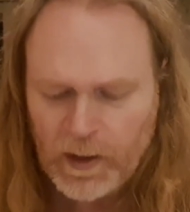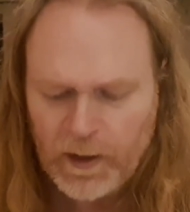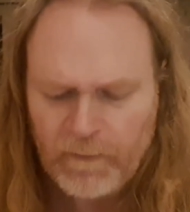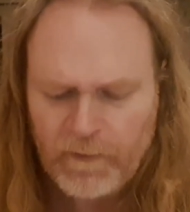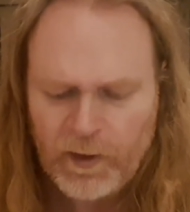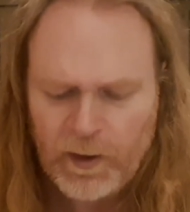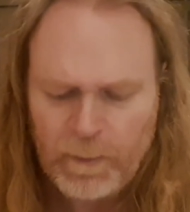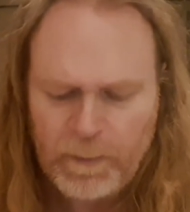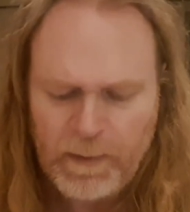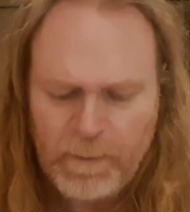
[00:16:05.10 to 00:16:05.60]
and
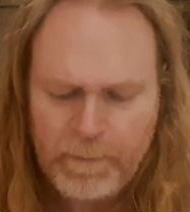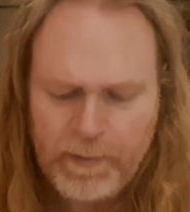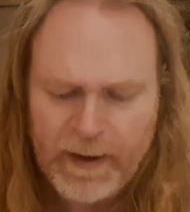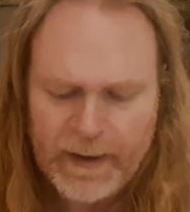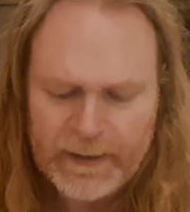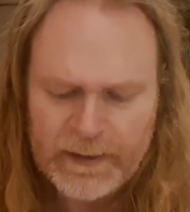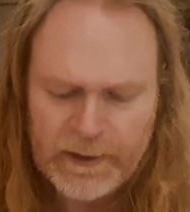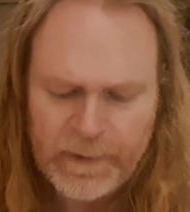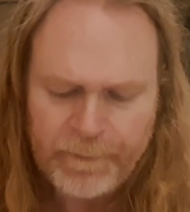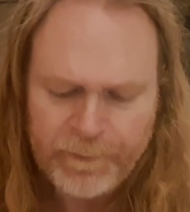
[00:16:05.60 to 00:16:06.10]
I've only been
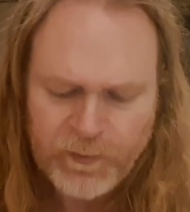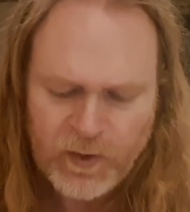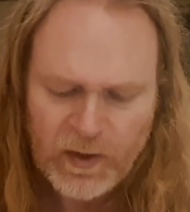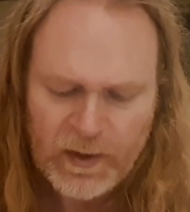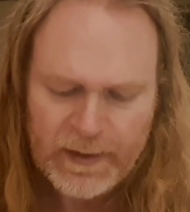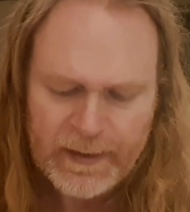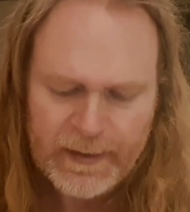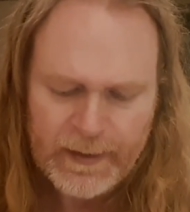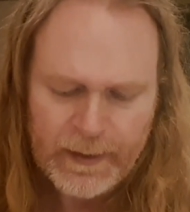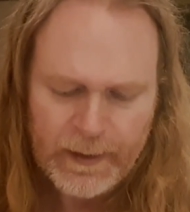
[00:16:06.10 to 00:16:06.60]
back
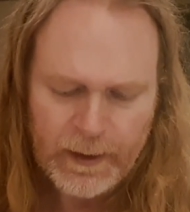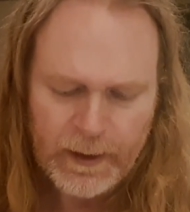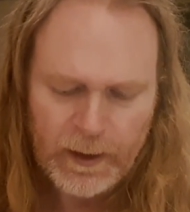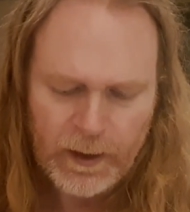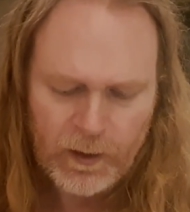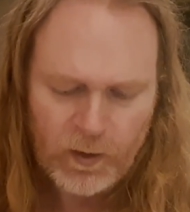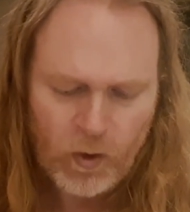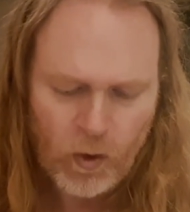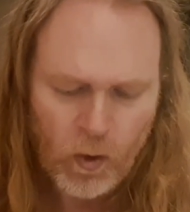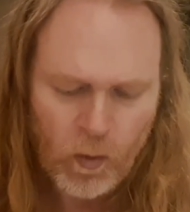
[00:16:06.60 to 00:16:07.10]

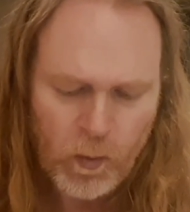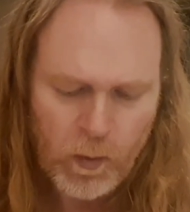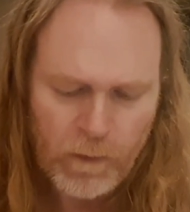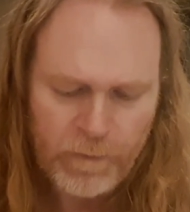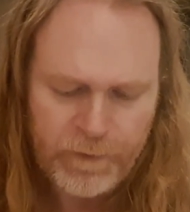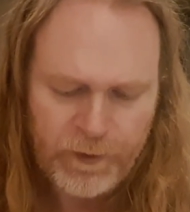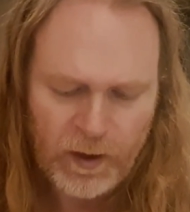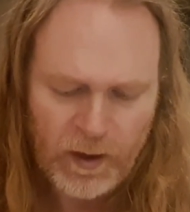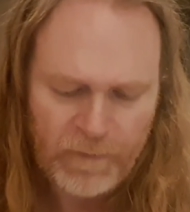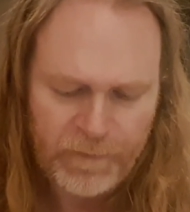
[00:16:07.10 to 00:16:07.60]
in
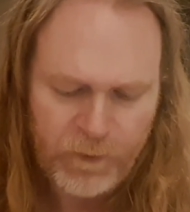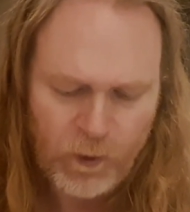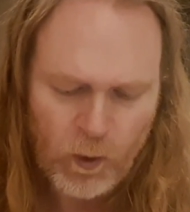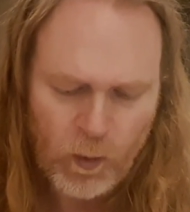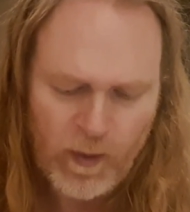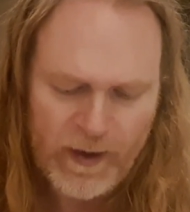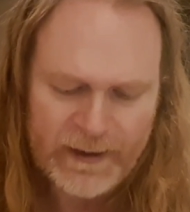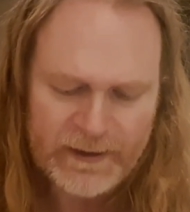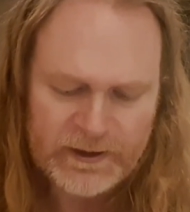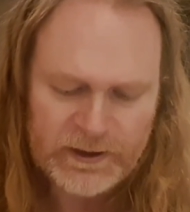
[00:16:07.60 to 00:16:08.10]
Cornwall for like
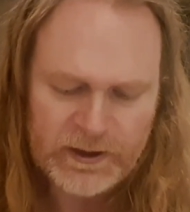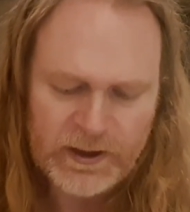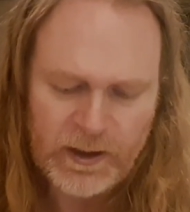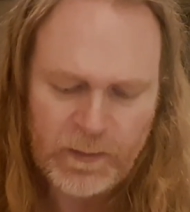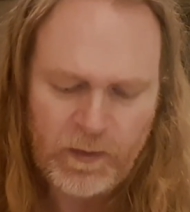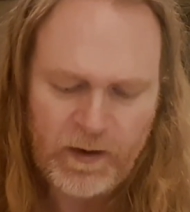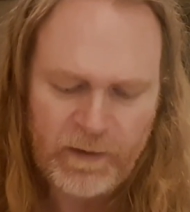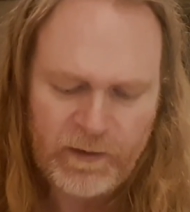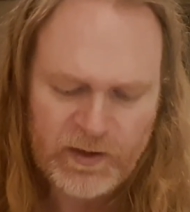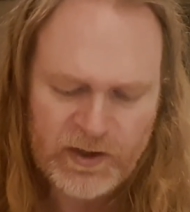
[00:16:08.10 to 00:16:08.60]
4 weeks,
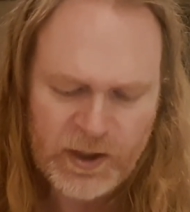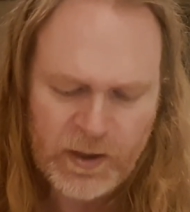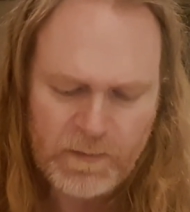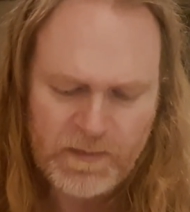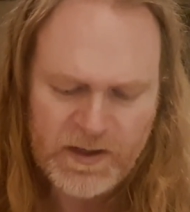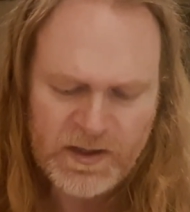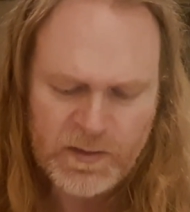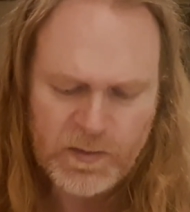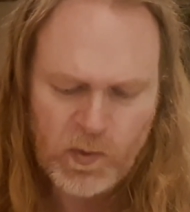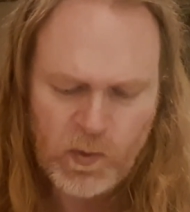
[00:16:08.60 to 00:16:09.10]
and the weather's so
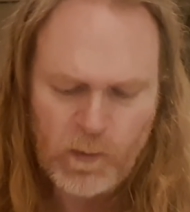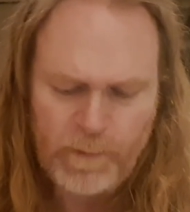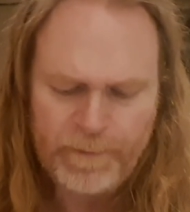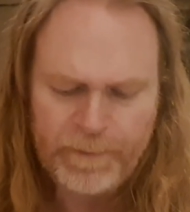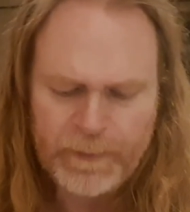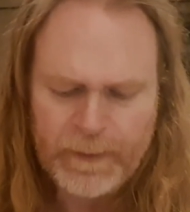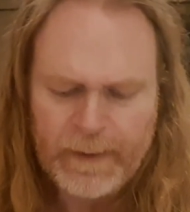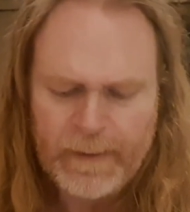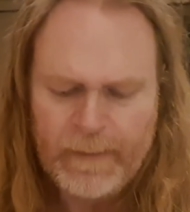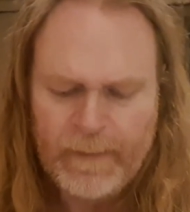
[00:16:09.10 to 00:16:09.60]

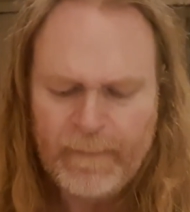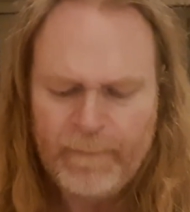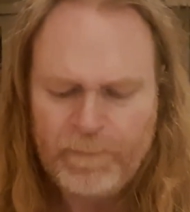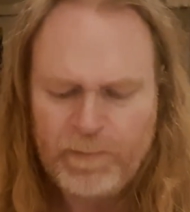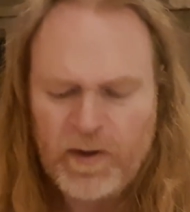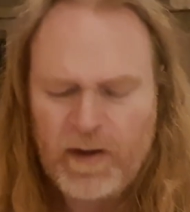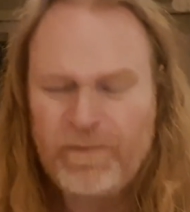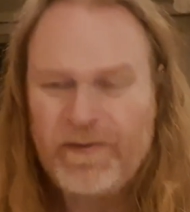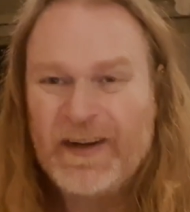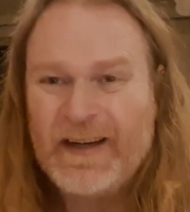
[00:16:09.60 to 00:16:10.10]
miserable
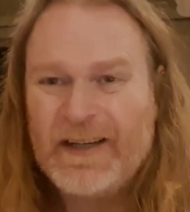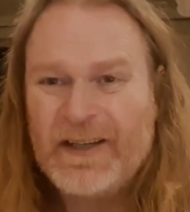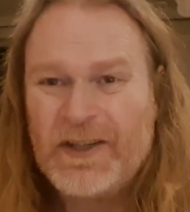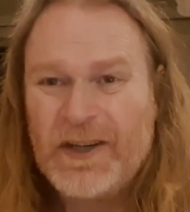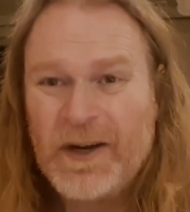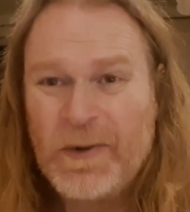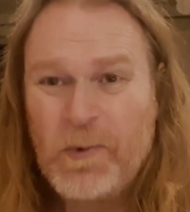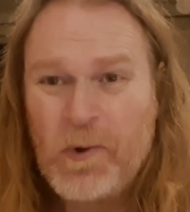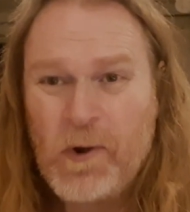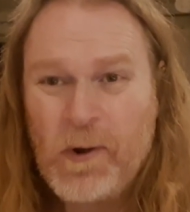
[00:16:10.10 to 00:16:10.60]
that I'm thinking,
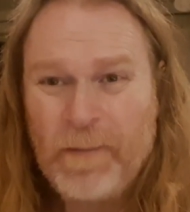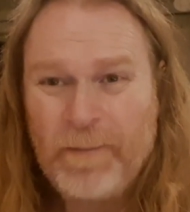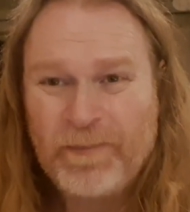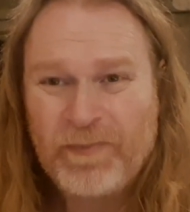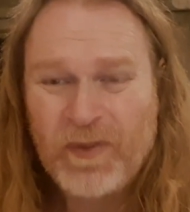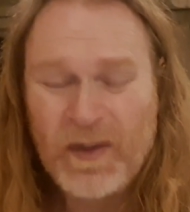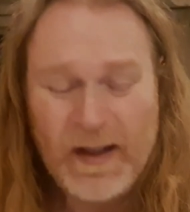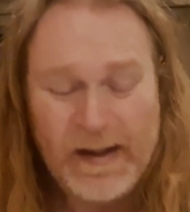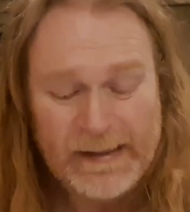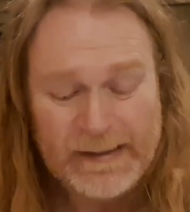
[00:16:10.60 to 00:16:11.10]
do you know what?
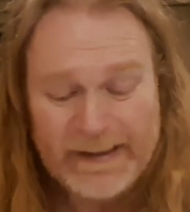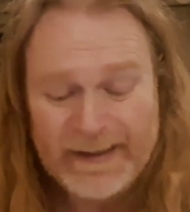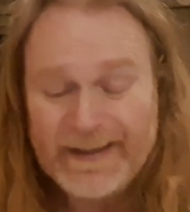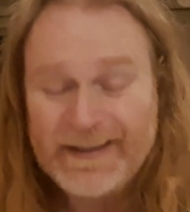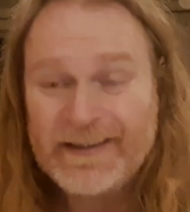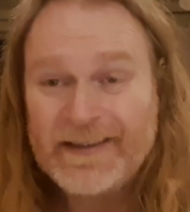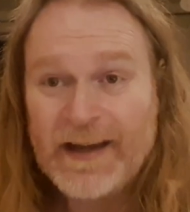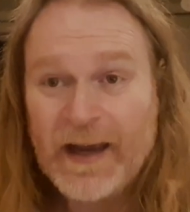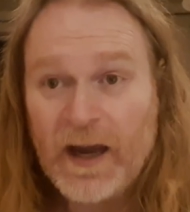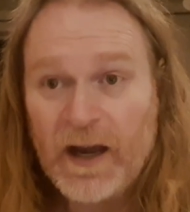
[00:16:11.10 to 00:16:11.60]

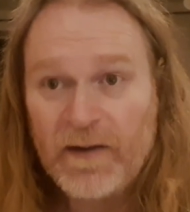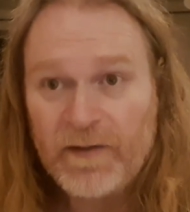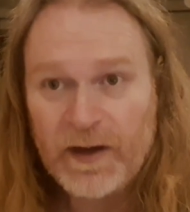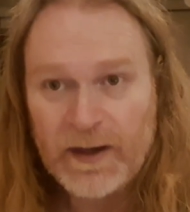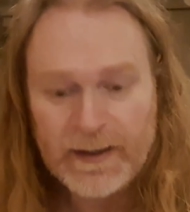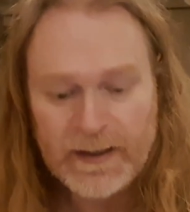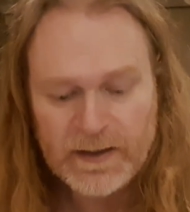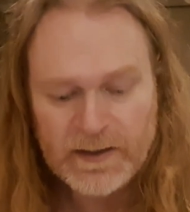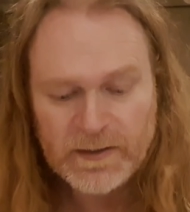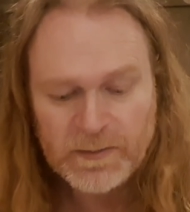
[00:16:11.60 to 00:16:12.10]
I need to get out of
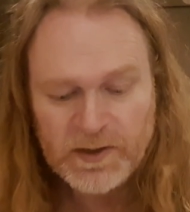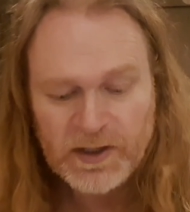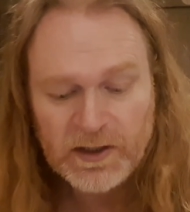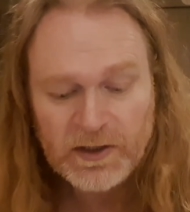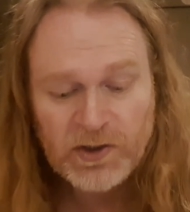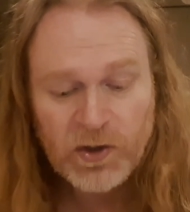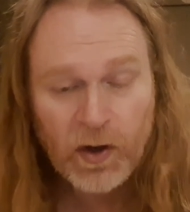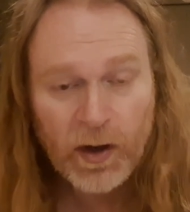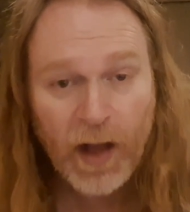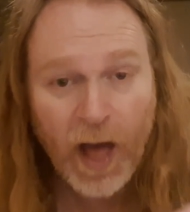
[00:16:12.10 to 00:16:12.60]
here and get some
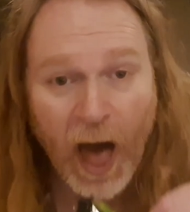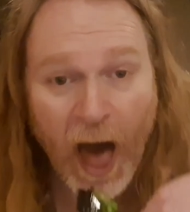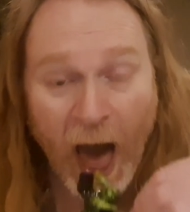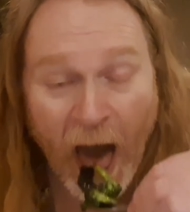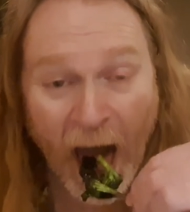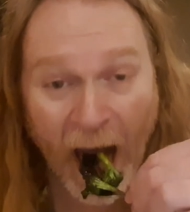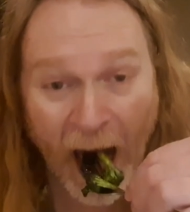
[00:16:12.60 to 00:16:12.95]
sunshine.